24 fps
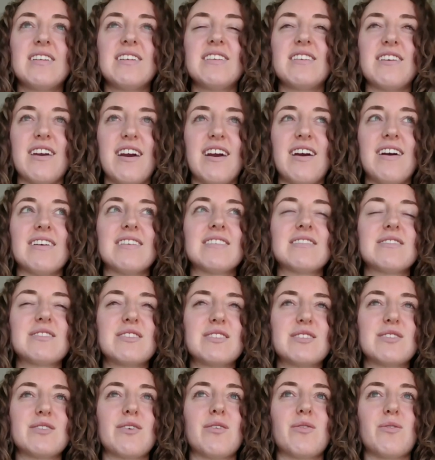Yeah.
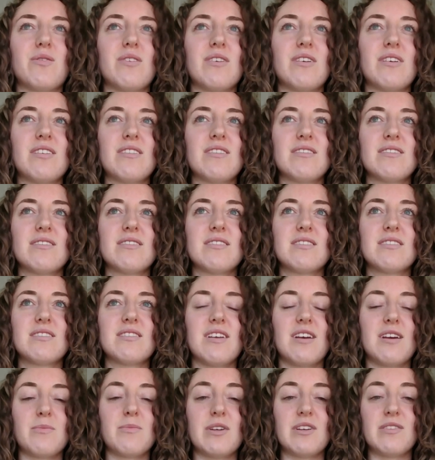So,
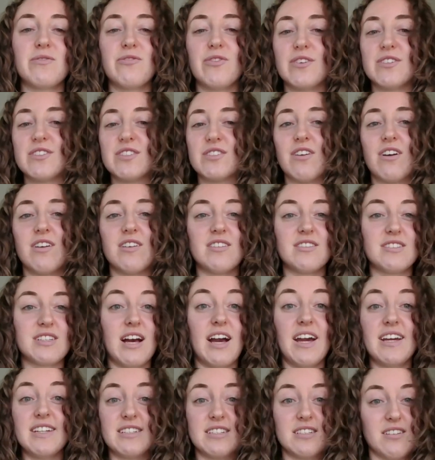I mean, for starters,
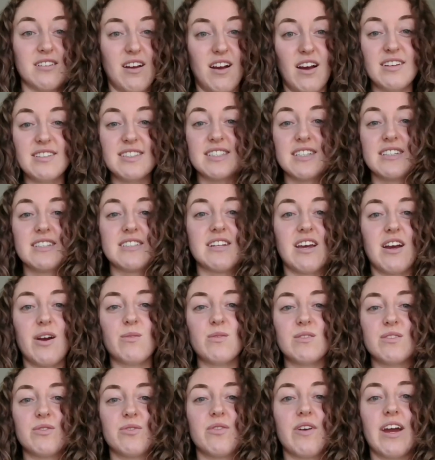I did not sit
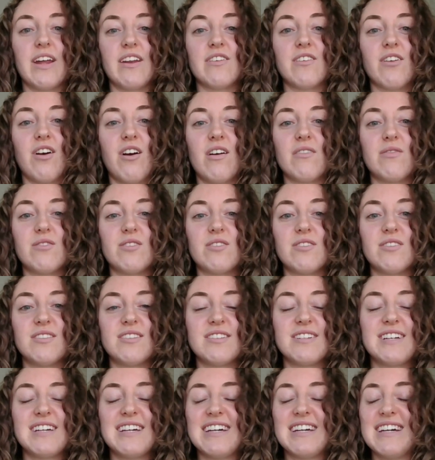down to write a
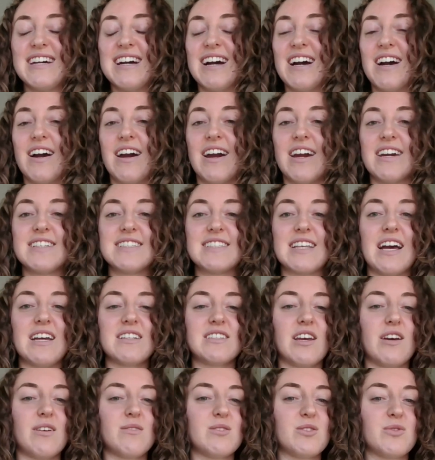novel. I sat
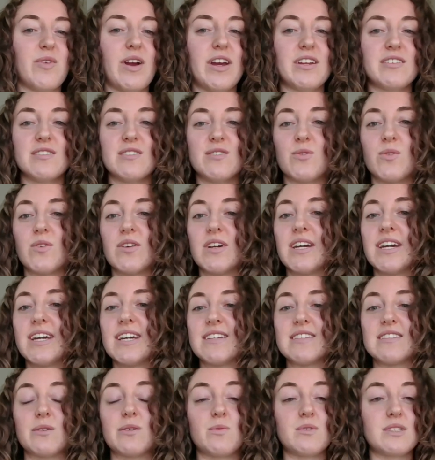down to write a story
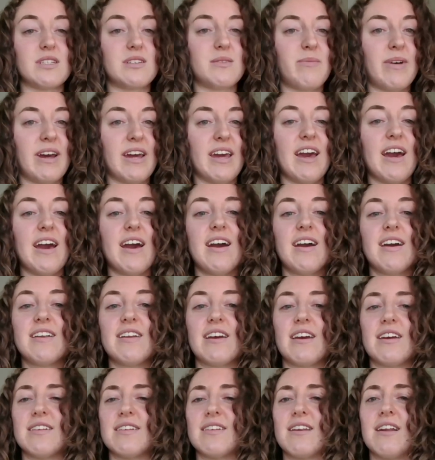because it was in my head
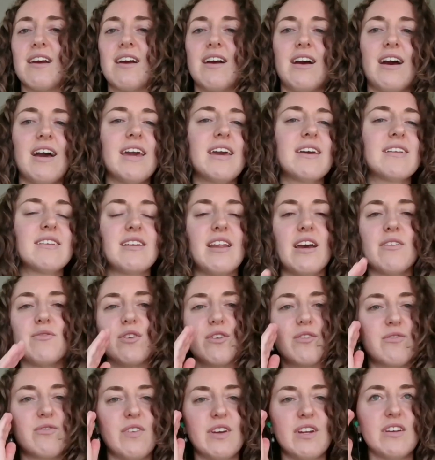and I had
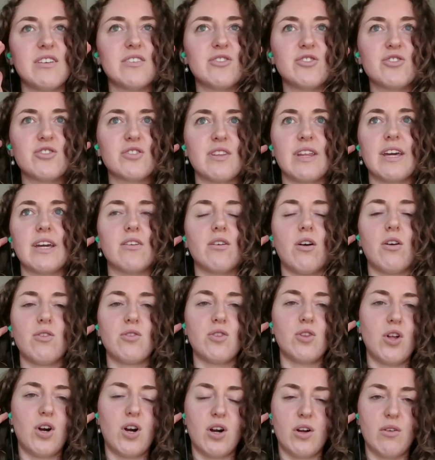never finished like a
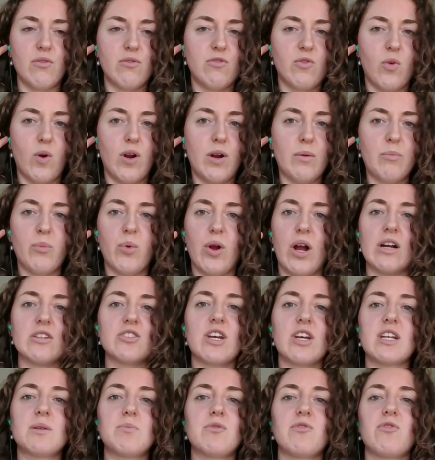long form
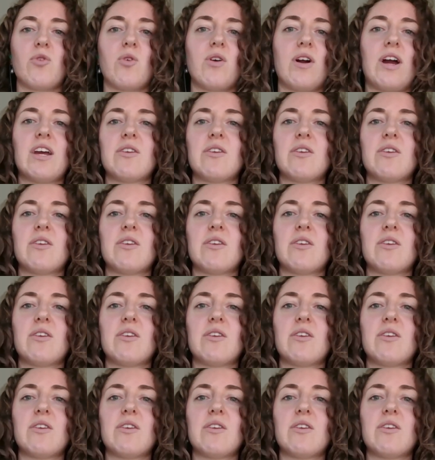project before.